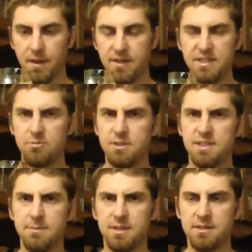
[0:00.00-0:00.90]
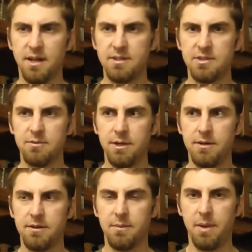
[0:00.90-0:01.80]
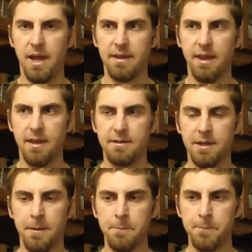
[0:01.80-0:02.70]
This one seems a touch sweeter in the back end,